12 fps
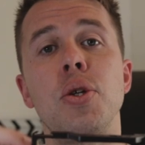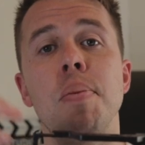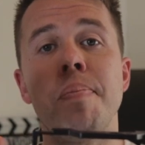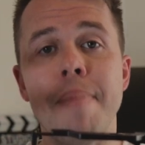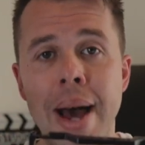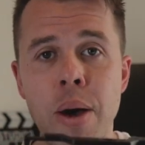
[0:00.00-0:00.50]
to
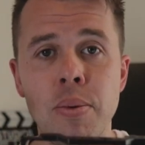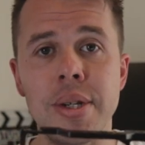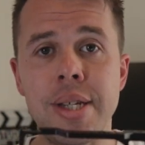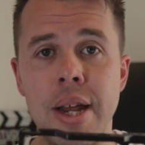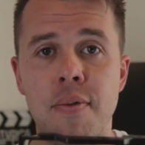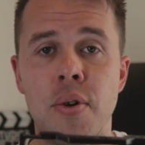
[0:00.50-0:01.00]

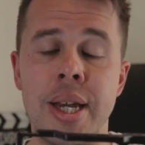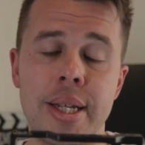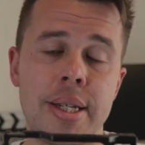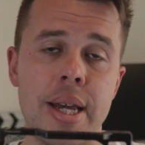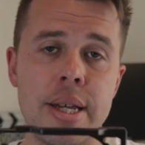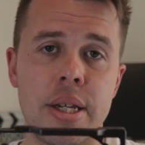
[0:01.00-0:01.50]
mount different
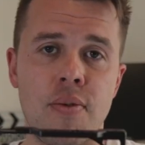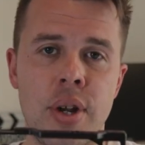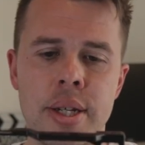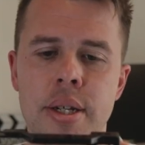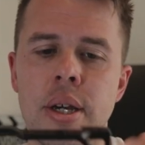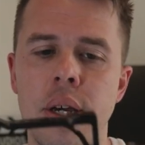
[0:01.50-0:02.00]

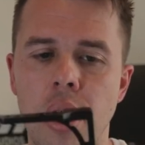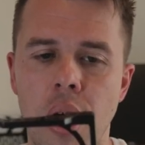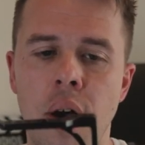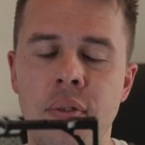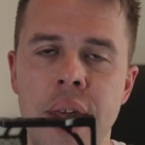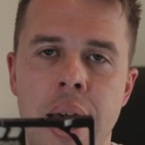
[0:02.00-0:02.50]
accessories
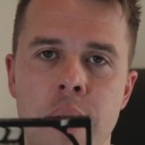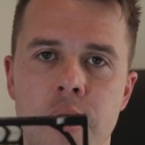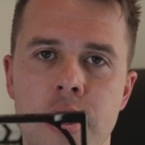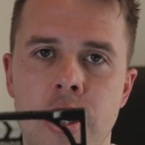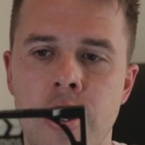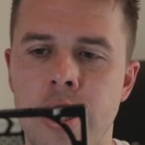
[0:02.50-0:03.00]
on the
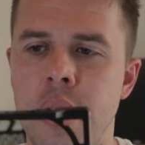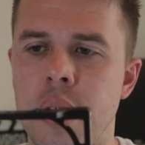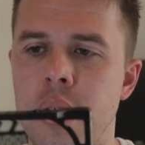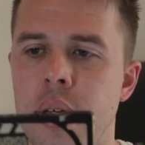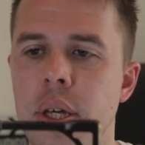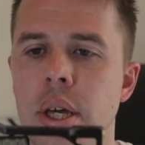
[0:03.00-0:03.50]
outside.
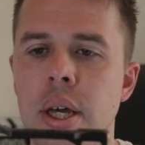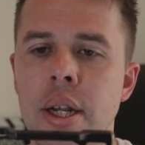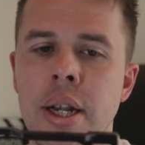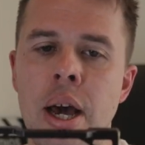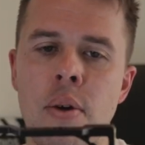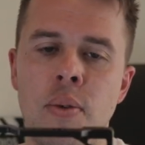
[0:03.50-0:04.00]

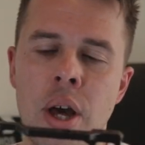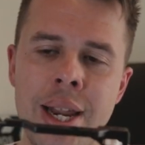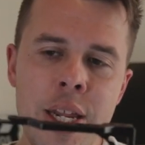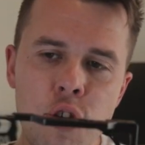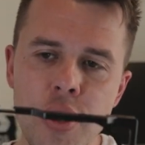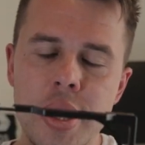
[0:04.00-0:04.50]
Now,
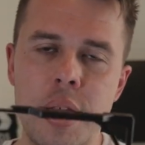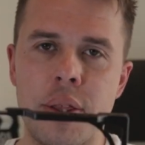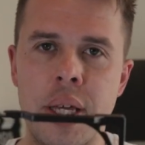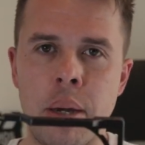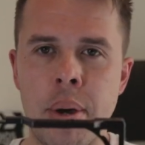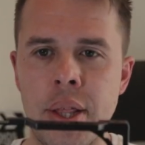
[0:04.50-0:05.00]
an interesting
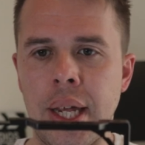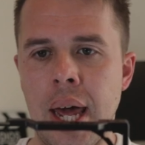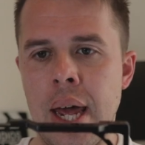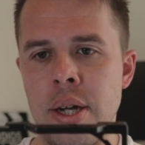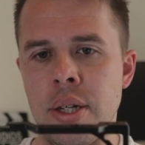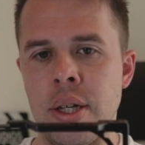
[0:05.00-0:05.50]
thing about the
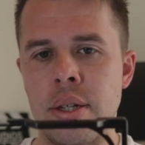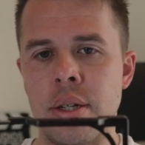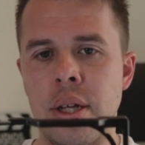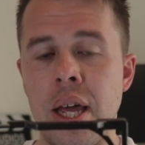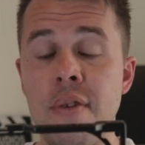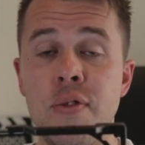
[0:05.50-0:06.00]
cage
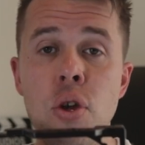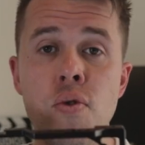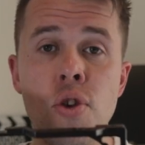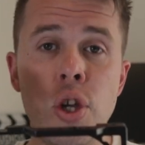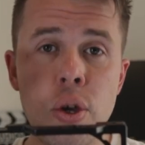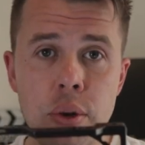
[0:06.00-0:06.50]
is if
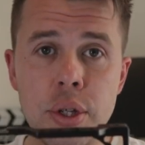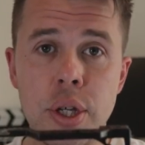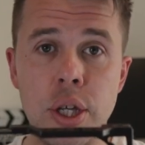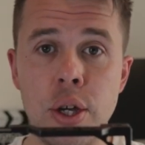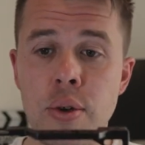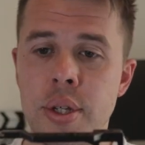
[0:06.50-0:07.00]
you're used to
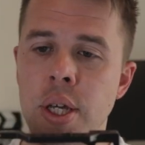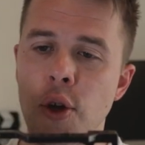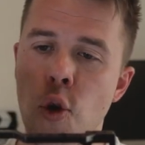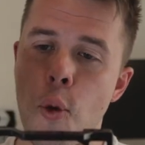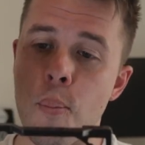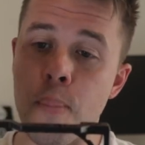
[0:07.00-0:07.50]
using
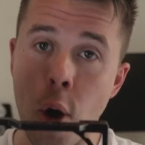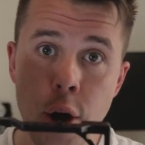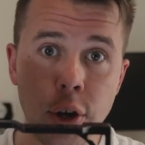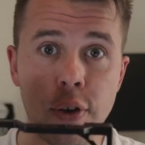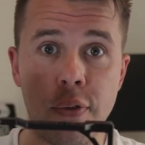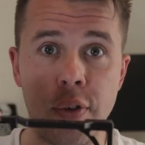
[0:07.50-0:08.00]
your
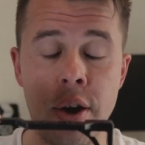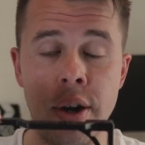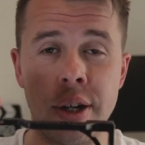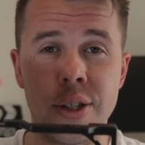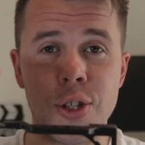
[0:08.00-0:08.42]
microphone on